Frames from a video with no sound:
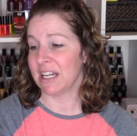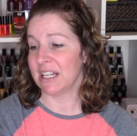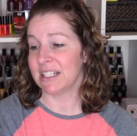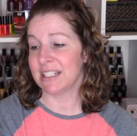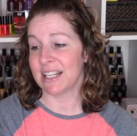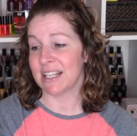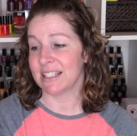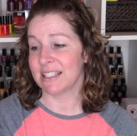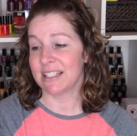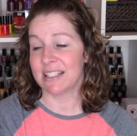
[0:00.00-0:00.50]
It
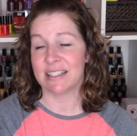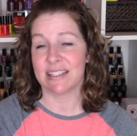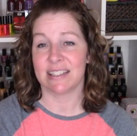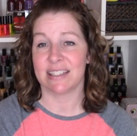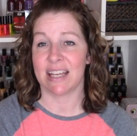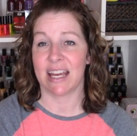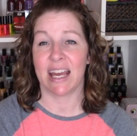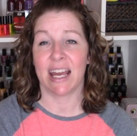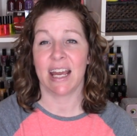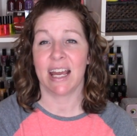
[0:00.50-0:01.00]
doesn't
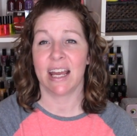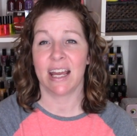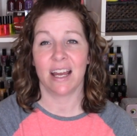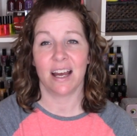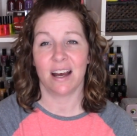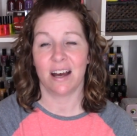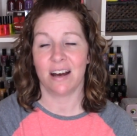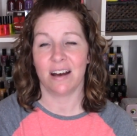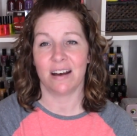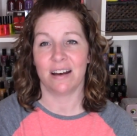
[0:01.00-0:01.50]

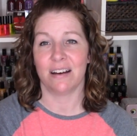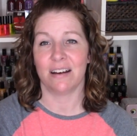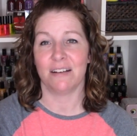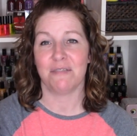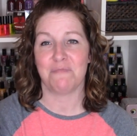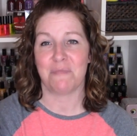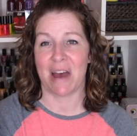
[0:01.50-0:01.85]
say a